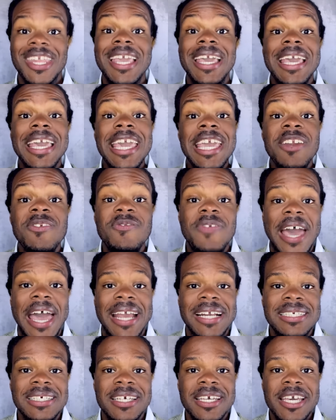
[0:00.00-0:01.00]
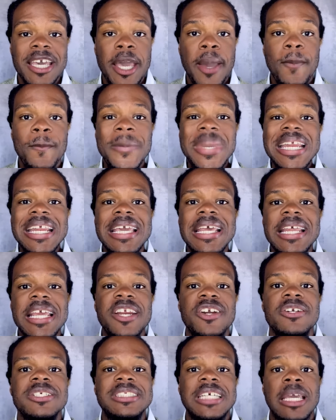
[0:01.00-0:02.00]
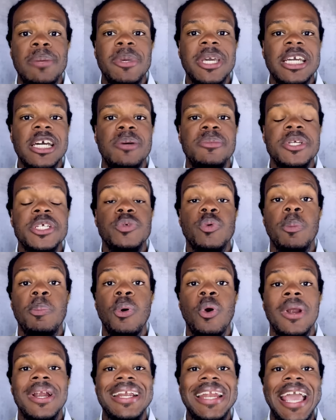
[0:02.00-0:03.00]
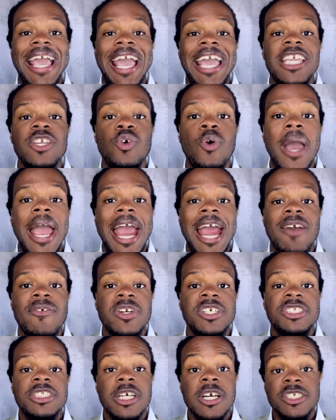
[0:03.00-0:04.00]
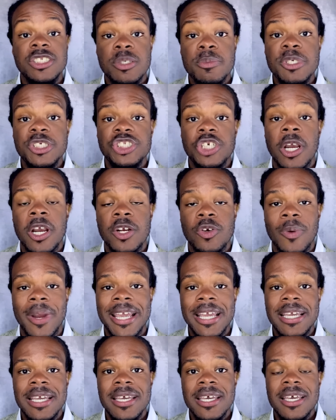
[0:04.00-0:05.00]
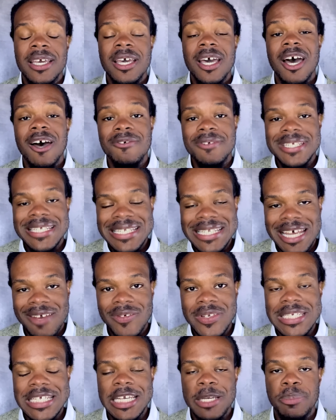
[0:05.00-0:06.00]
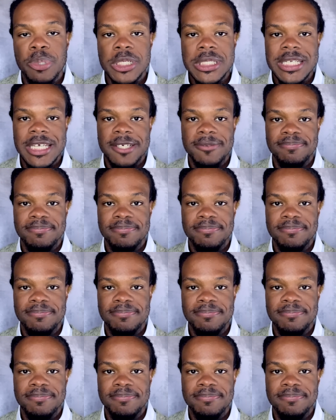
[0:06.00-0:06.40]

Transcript: In fact, media and entertainment companies report an annual average customer churn rate of seventeen percent.